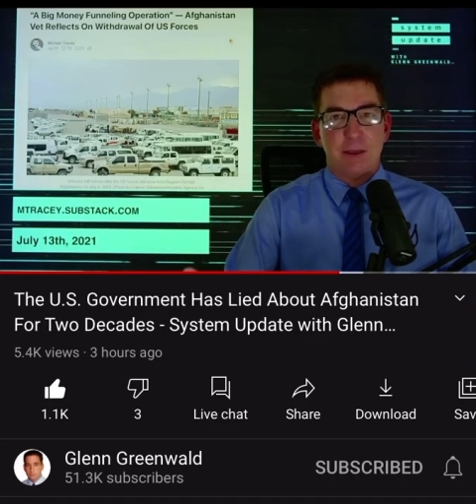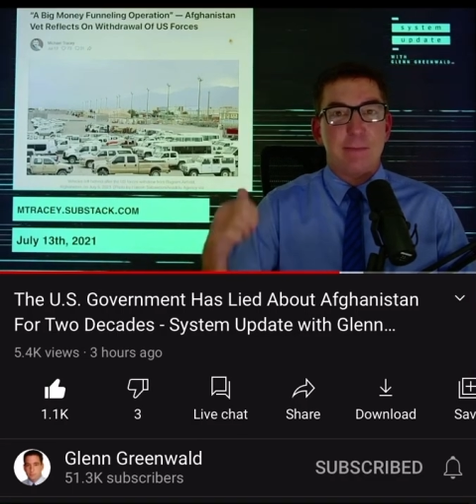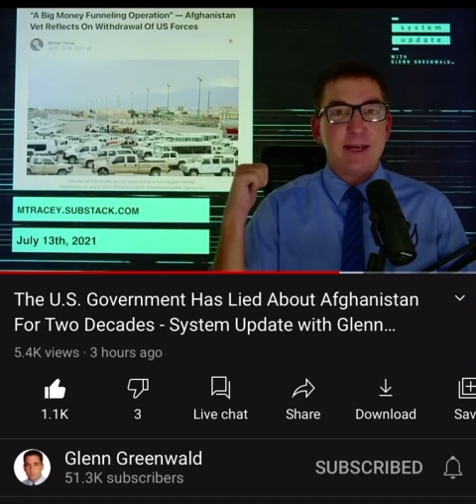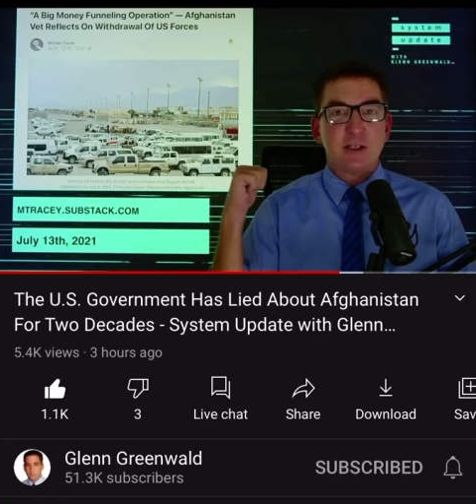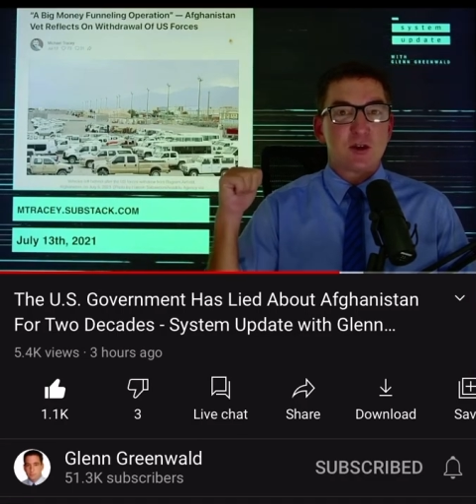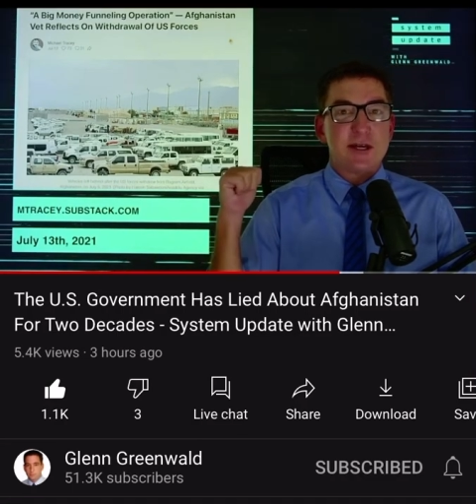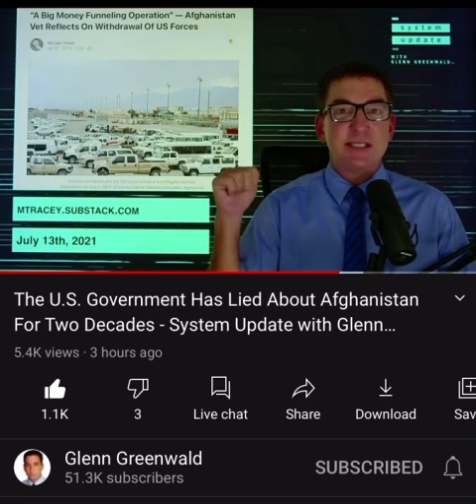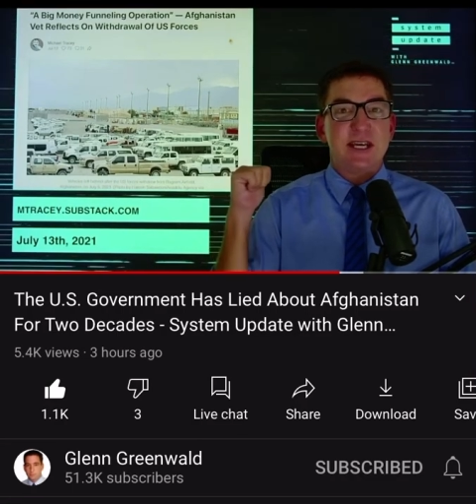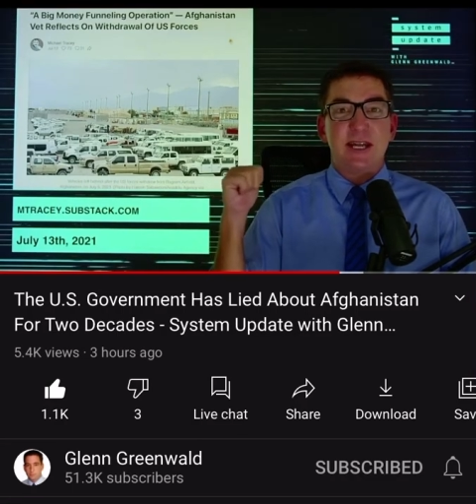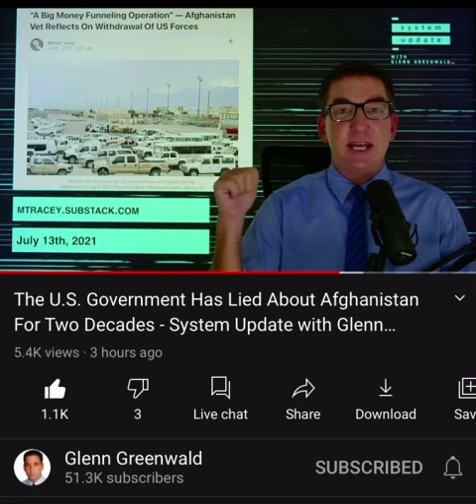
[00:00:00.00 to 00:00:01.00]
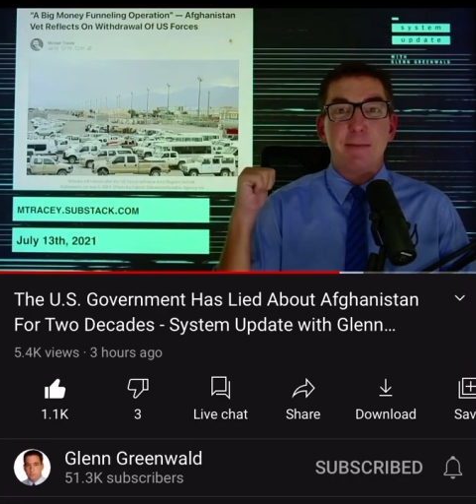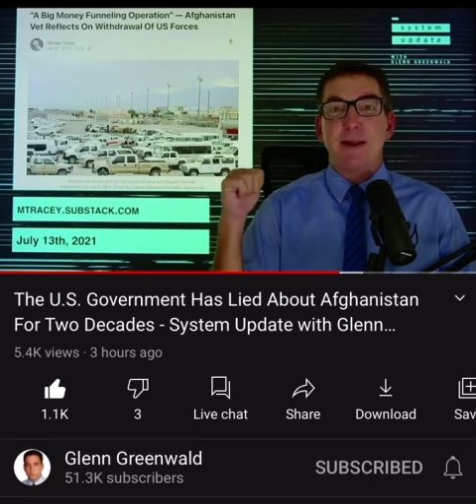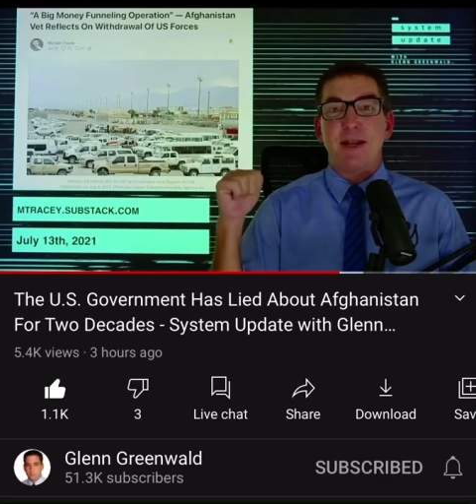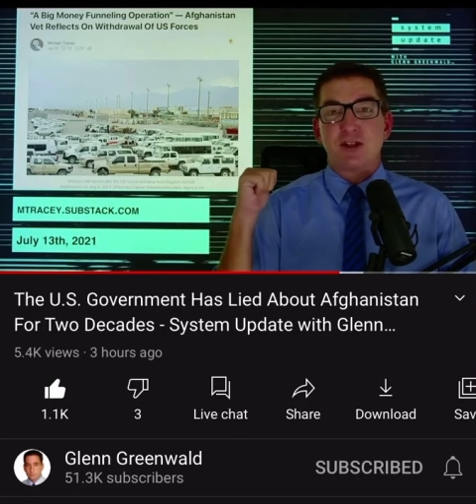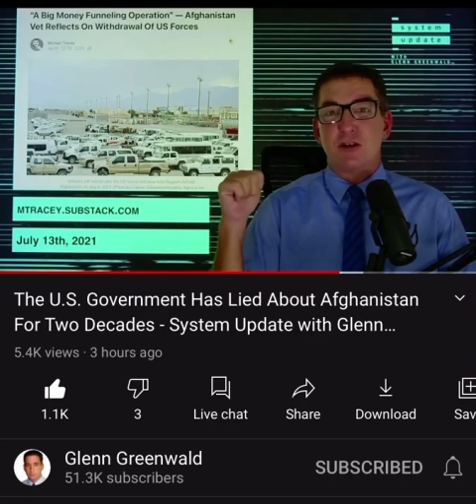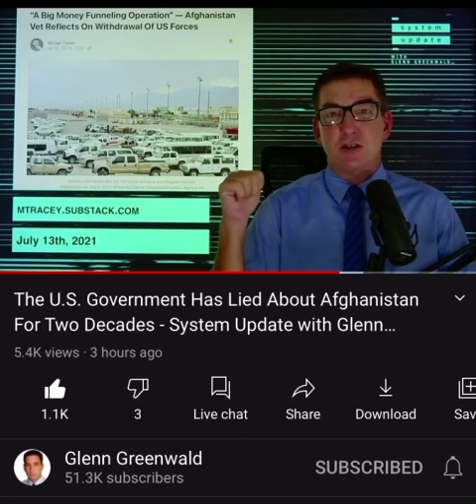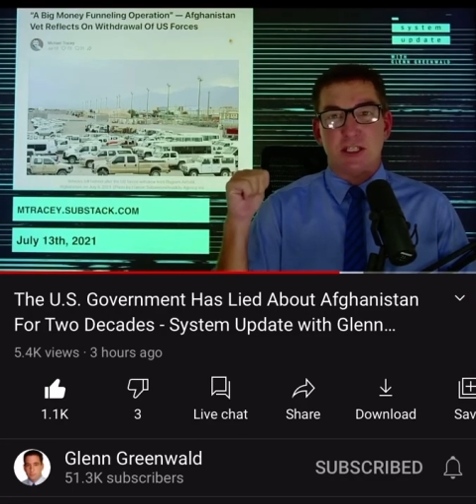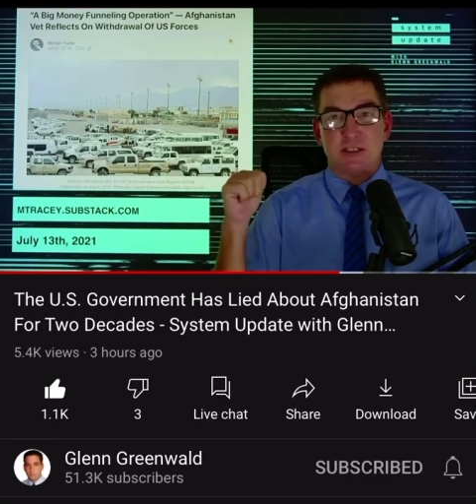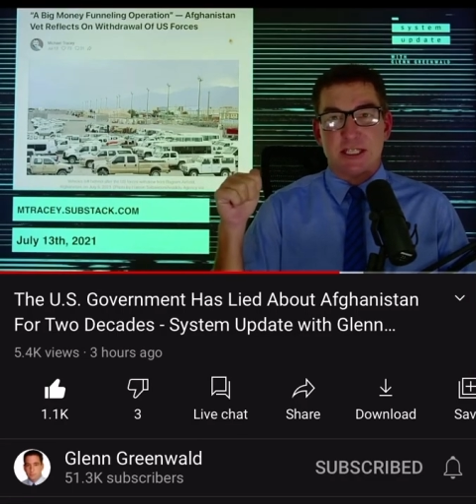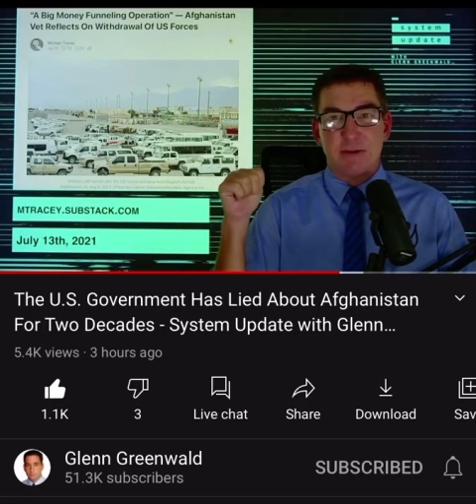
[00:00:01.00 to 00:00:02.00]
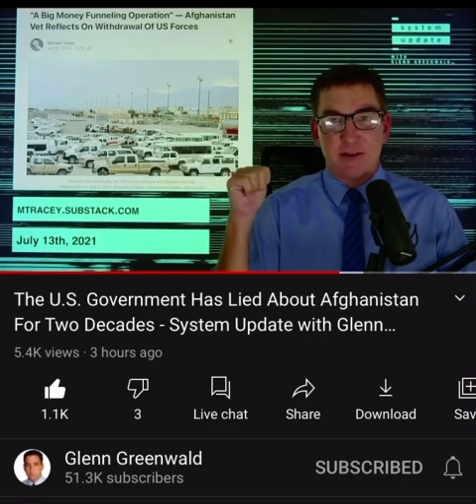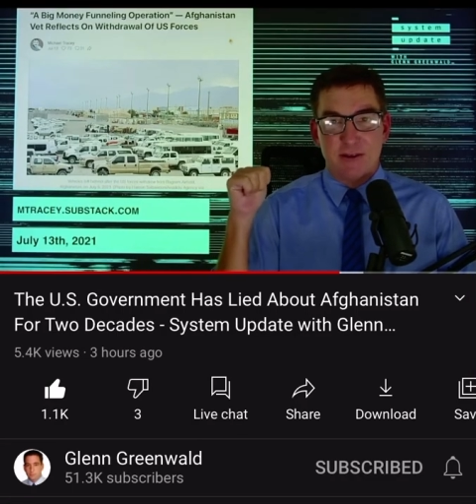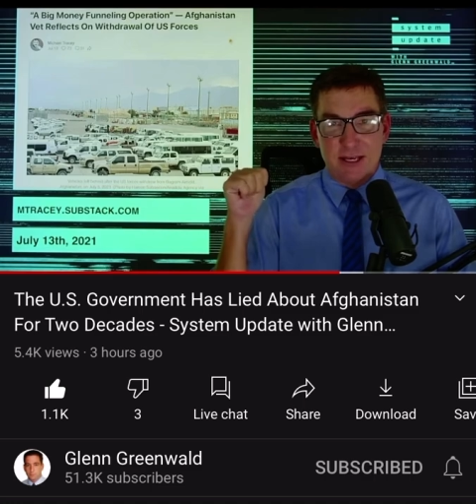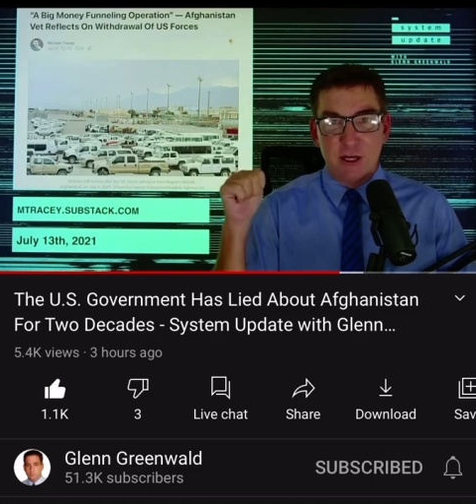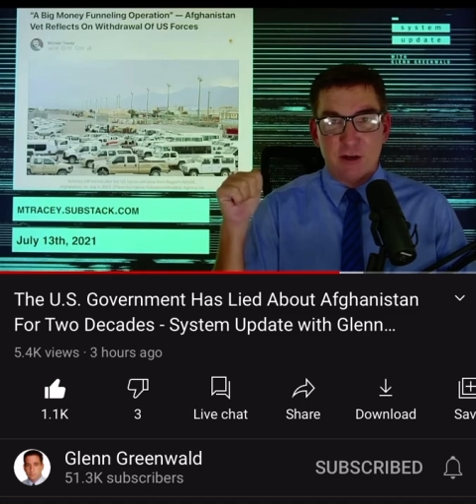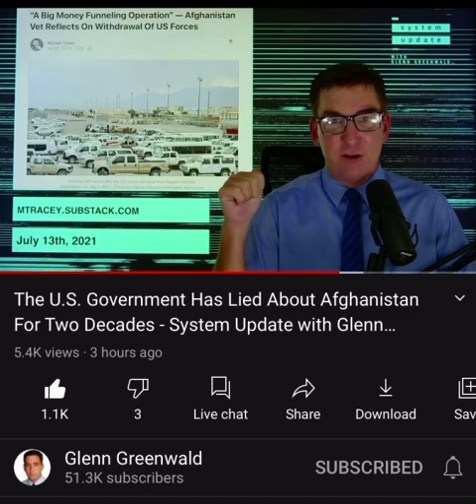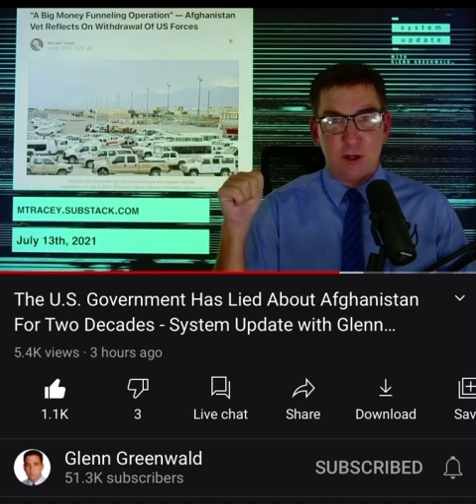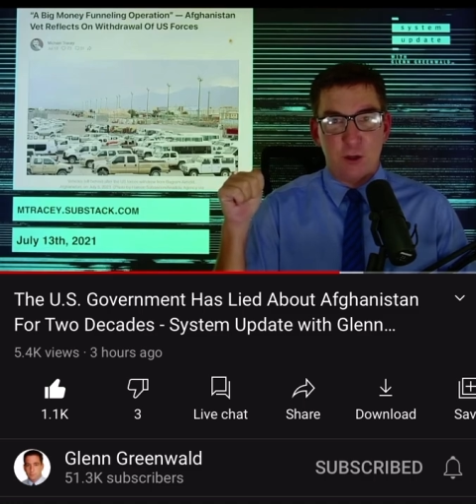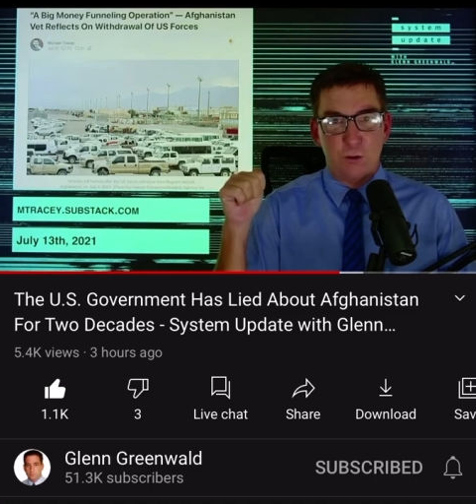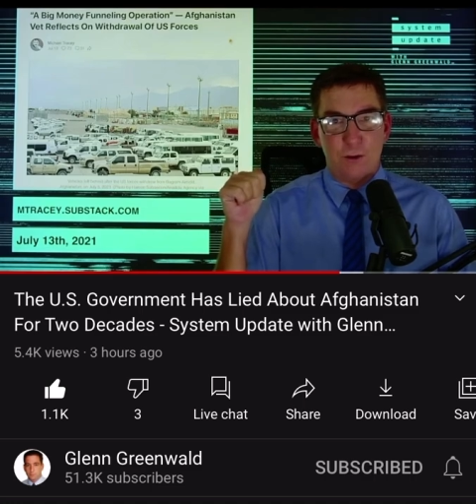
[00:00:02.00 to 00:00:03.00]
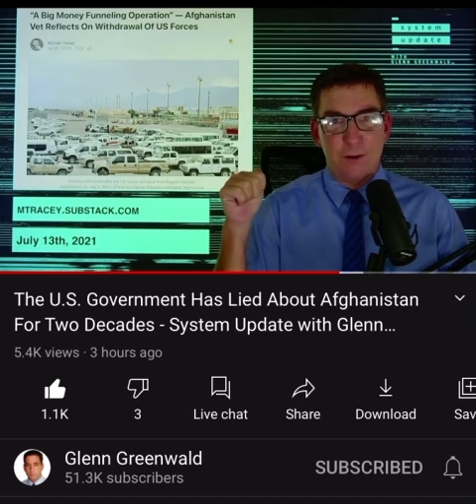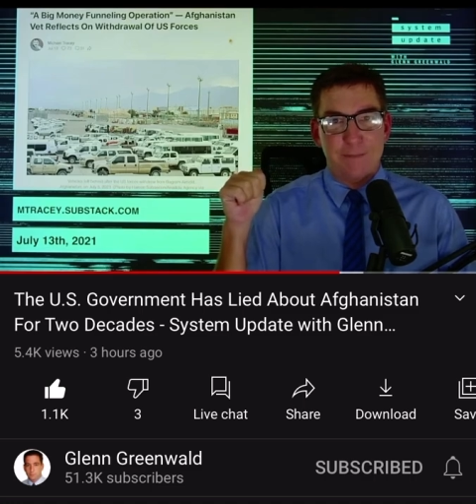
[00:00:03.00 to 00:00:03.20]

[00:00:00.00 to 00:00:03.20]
Michael Tracy, an independent journalist, was able to interview